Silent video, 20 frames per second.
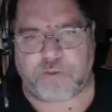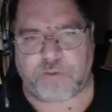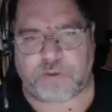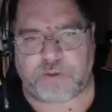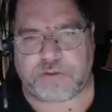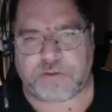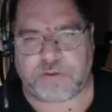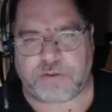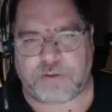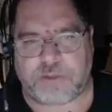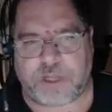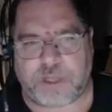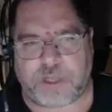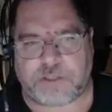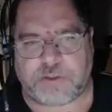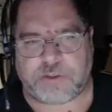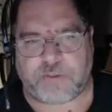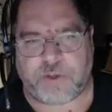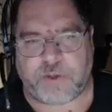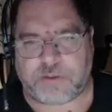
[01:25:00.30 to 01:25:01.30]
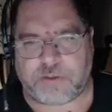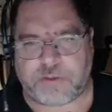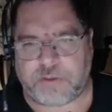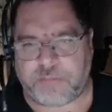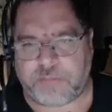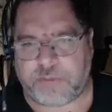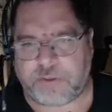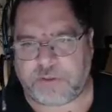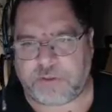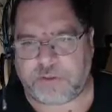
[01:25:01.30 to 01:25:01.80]
into SOS on the
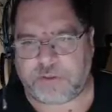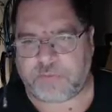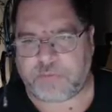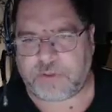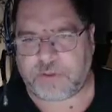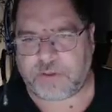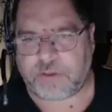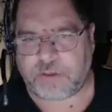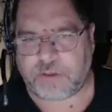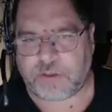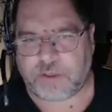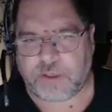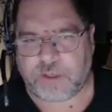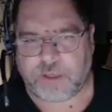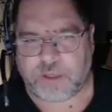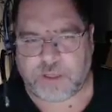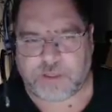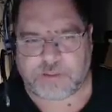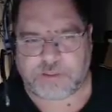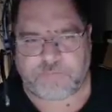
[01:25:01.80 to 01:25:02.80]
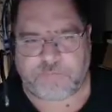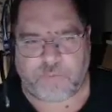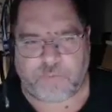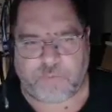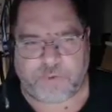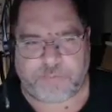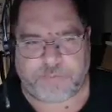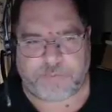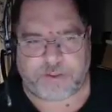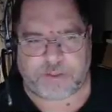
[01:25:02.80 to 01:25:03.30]
building over there. So if you
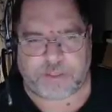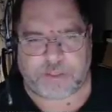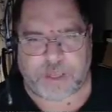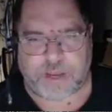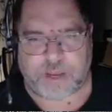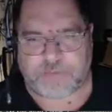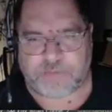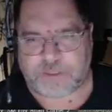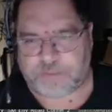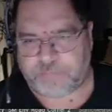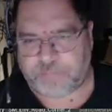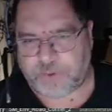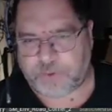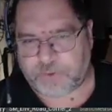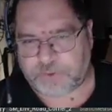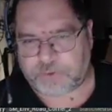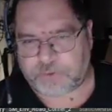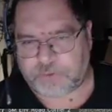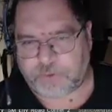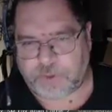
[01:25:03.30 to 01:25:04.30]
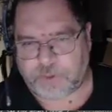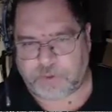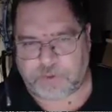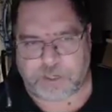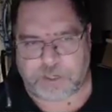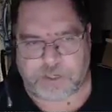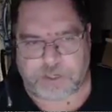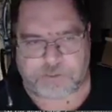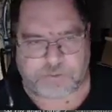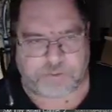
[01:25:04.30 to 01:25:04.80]
want to be able to have these buildings where you can
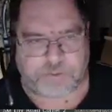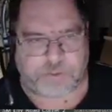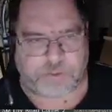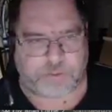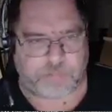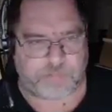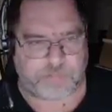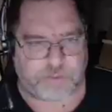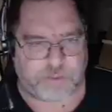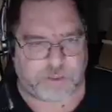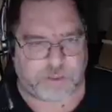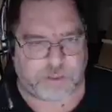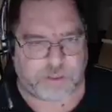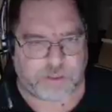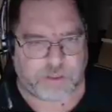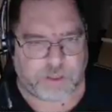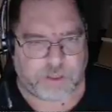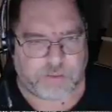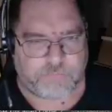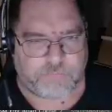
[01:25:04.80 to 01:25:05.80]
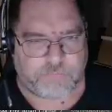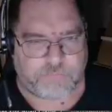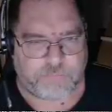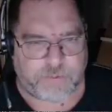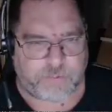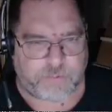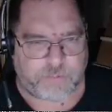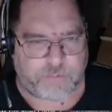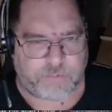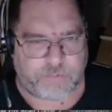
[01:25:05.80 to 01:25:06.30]
enter them, if you
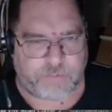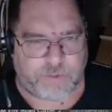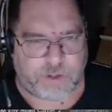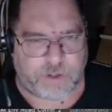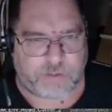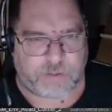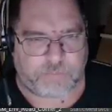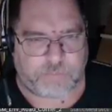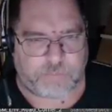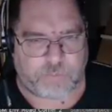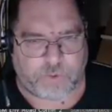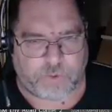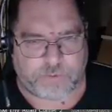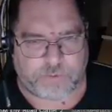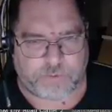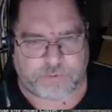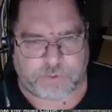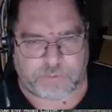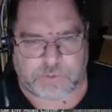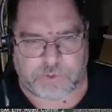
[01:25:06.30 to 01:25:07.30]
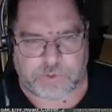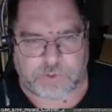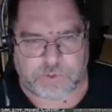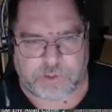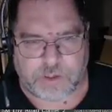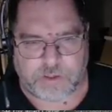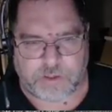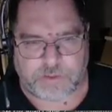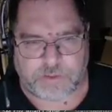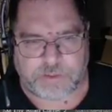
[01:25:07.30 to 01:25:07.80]
remember um, the work that I was doing
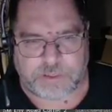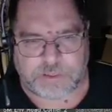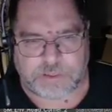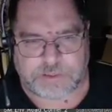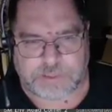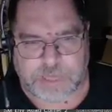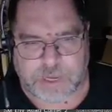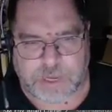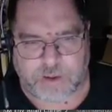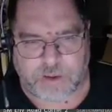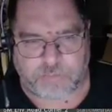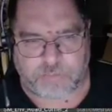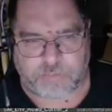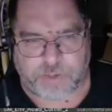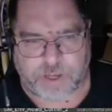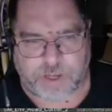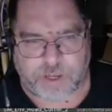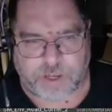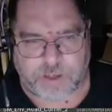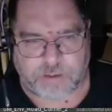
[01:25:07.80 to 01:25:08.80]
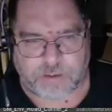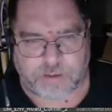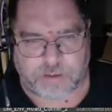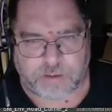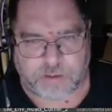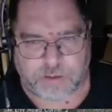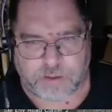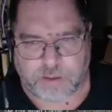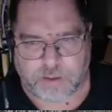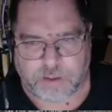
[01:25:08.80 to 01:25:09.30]
on the town pack,
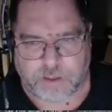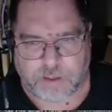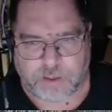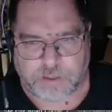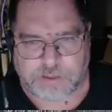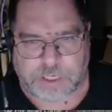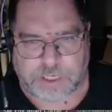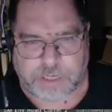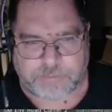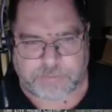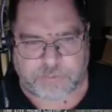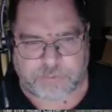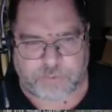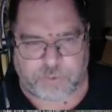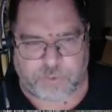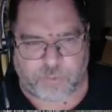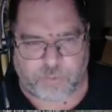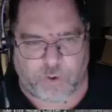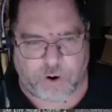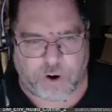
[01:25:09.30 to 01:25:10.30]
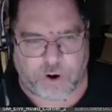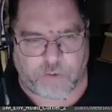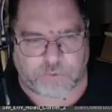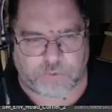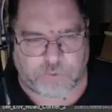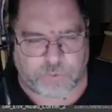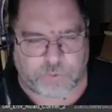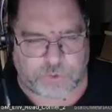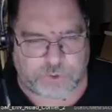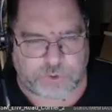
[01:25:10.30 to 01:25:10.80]
set it up to where you walk over
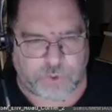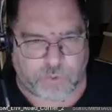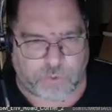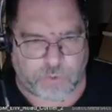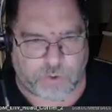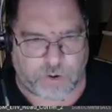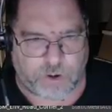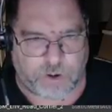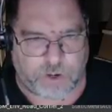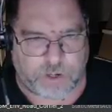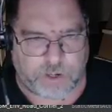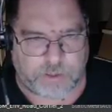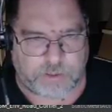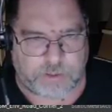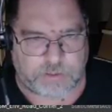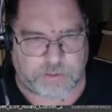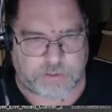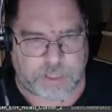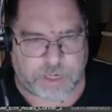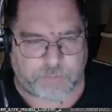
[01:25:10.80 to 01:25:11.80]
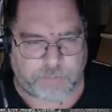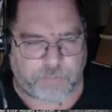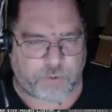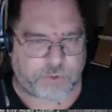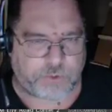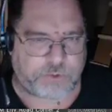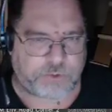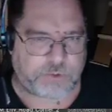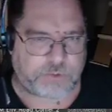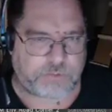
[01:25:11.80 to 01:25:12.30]
to a door and it
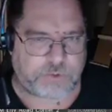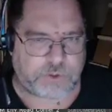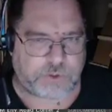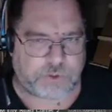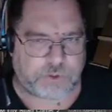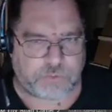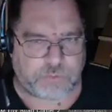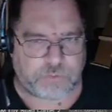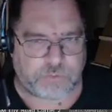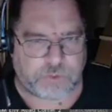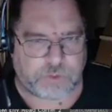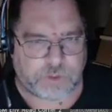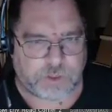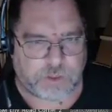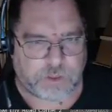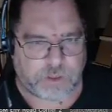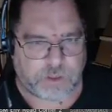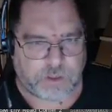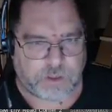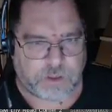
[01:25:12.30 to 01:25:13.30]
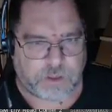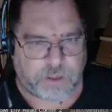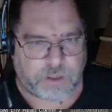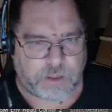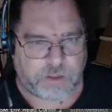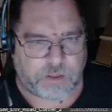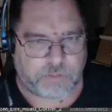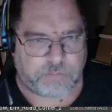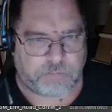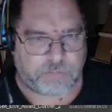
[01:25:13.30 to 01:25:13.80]
teleports you to
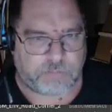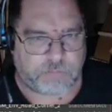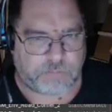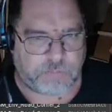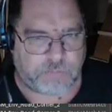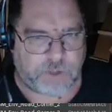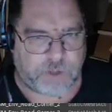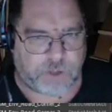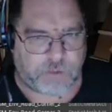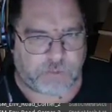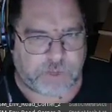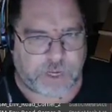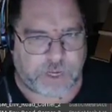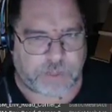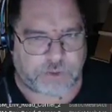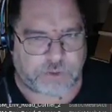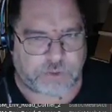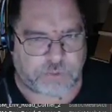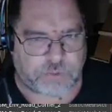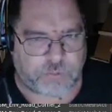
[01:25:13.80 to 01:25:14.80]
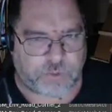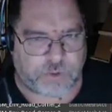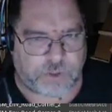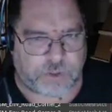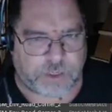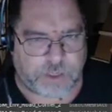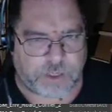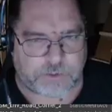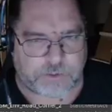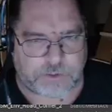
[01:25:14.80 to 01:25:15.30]
um, a location where you
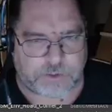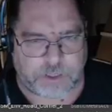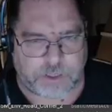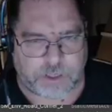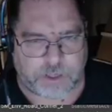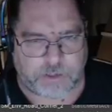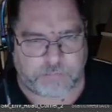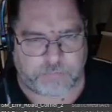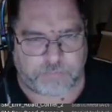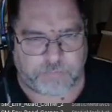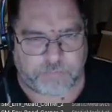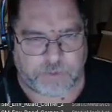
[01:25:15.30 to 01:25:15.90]
can actually um,